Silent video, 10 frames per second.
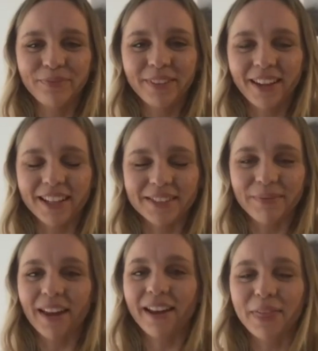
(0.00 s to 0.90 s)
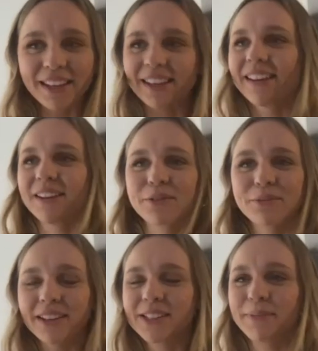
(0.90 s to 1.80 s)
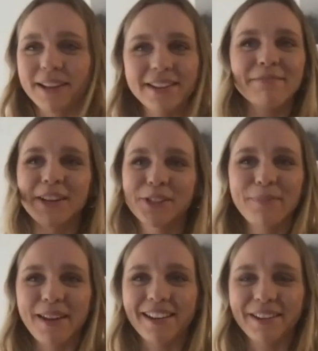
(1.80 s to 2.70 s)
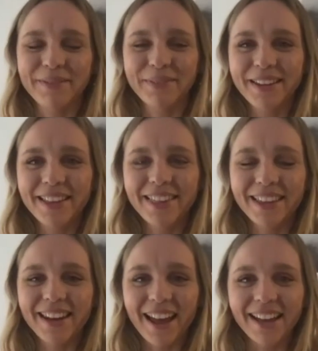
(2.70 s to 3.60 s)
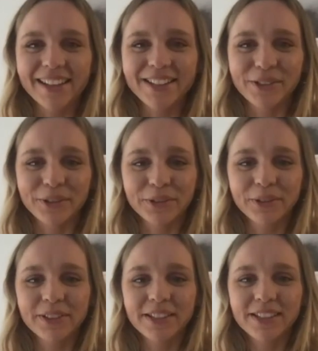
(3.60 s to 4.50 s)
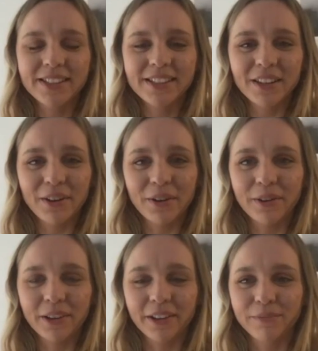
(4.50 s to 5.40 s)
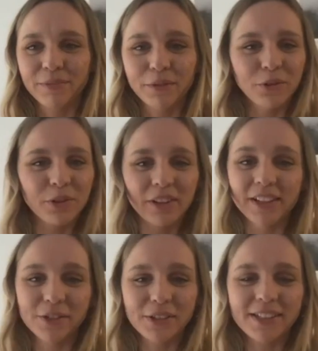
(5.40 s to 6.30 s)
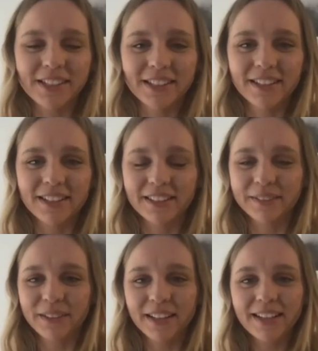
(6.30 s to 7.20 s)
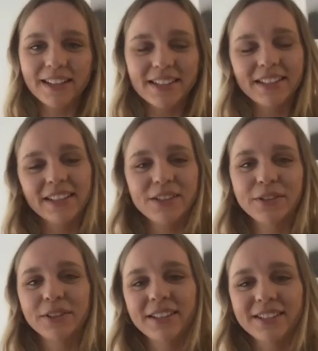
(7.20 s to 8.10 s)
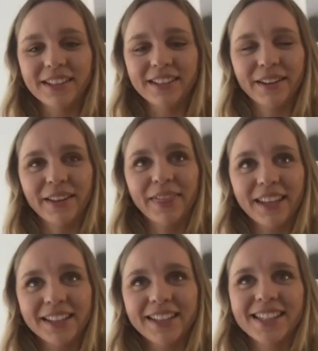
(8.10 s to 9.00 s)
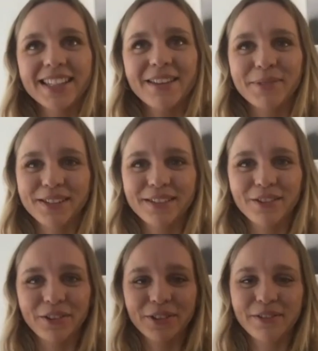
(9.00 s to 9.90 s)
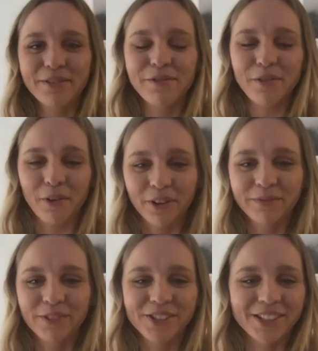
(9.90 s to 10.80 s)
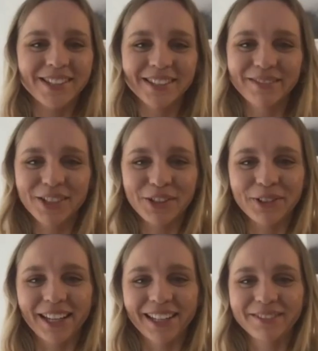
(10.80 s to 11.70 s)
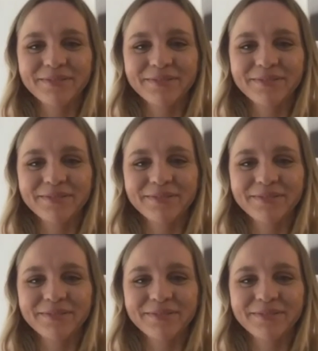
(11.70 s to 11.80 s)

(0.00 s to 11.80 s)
And I think he can explain it much better than I do. So if you're interested in listening to it, I think it's episode 4. Just tune in.